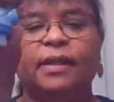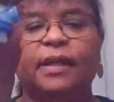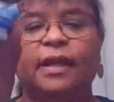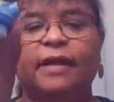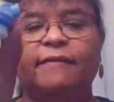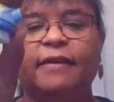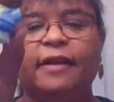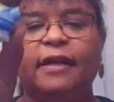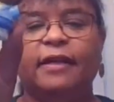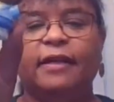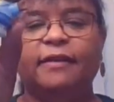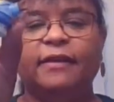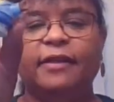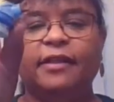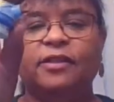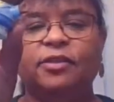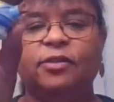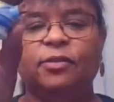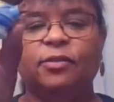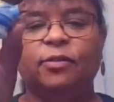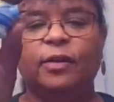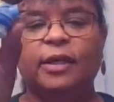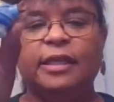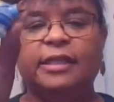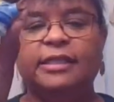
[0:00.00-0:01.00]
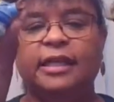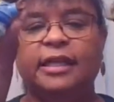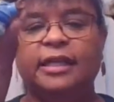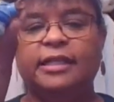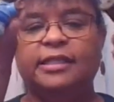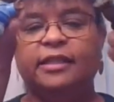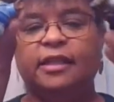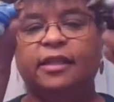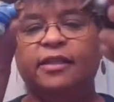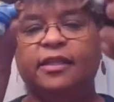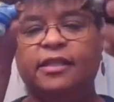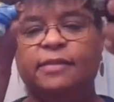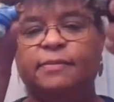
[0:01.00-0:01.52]
I found these toys and I
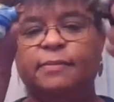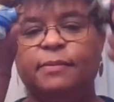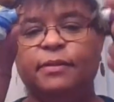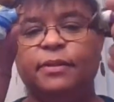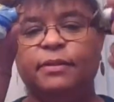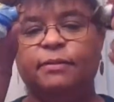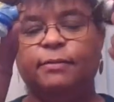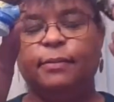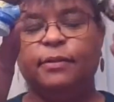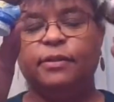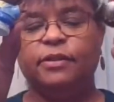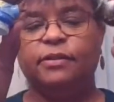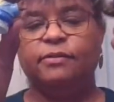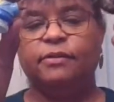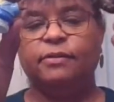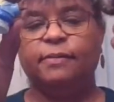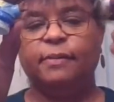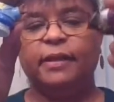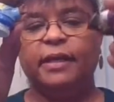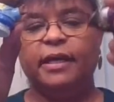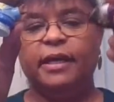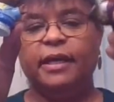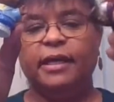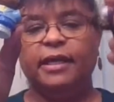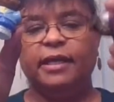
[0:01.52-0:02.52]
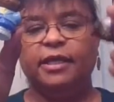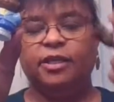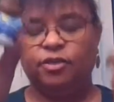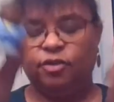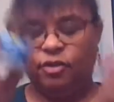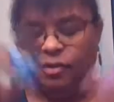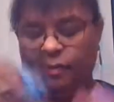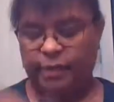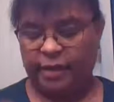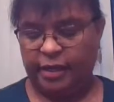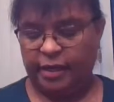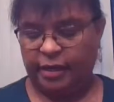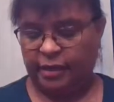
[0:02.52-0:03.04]
saw this person was playing an
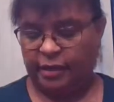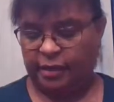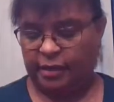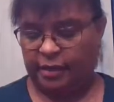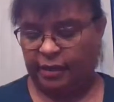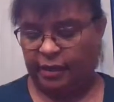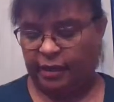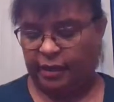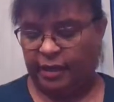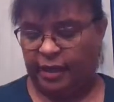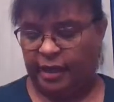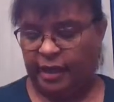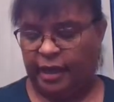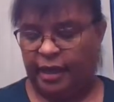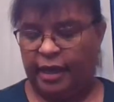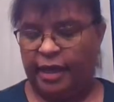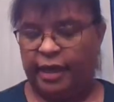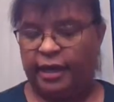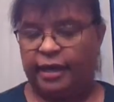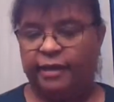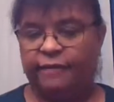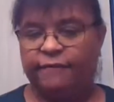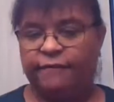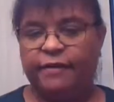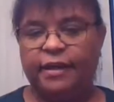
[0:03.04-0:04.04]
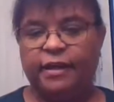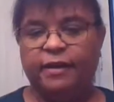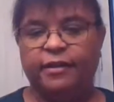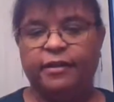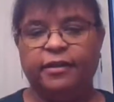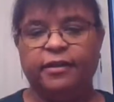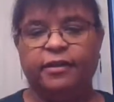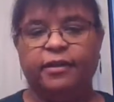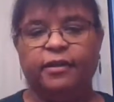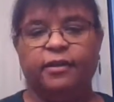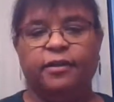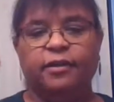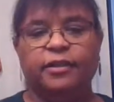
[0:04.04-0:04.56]
instrument and I
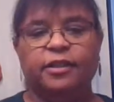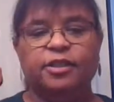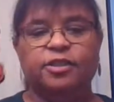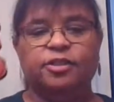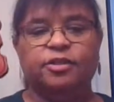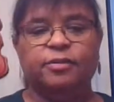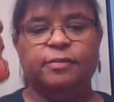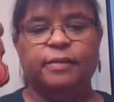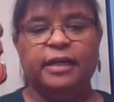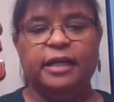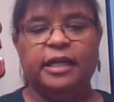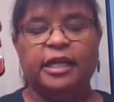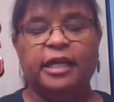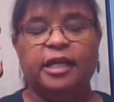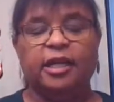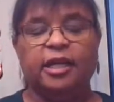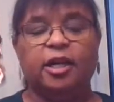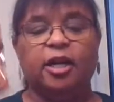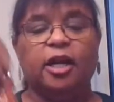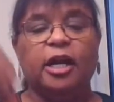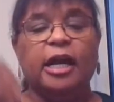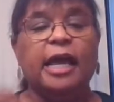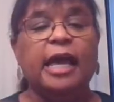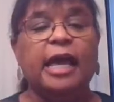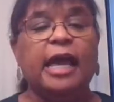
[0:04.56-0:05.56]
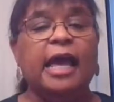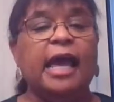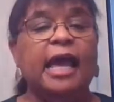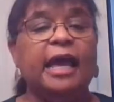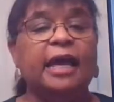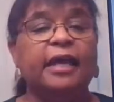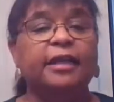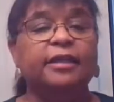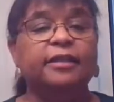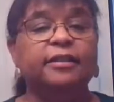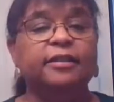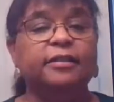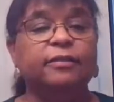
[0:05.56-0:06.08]
found a little instrument here
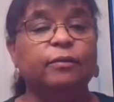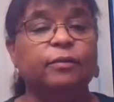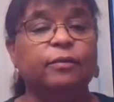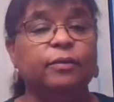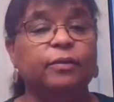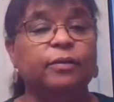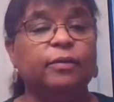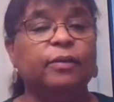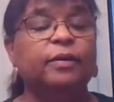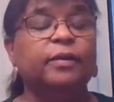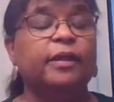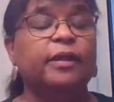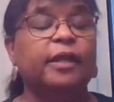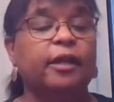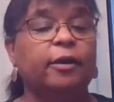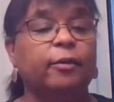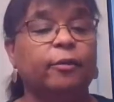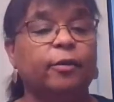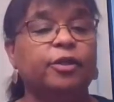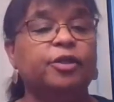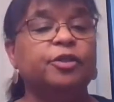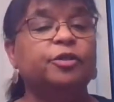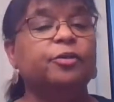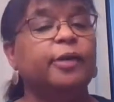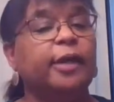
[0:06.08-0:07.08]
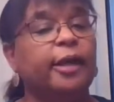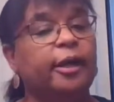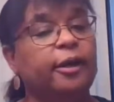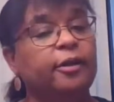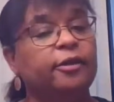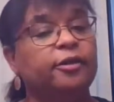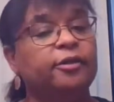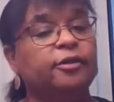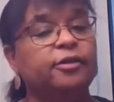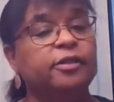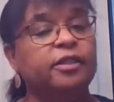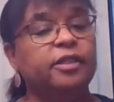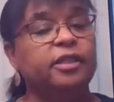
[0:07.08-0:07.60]
and there were 2
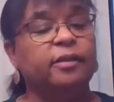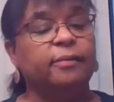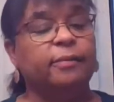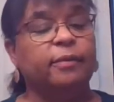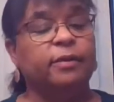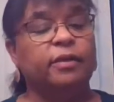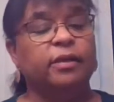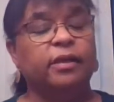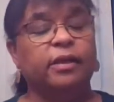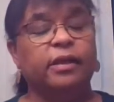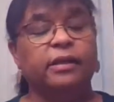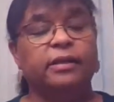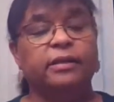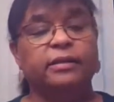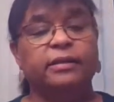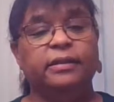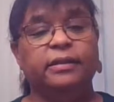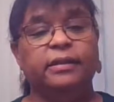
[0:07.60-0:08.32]
characters in the book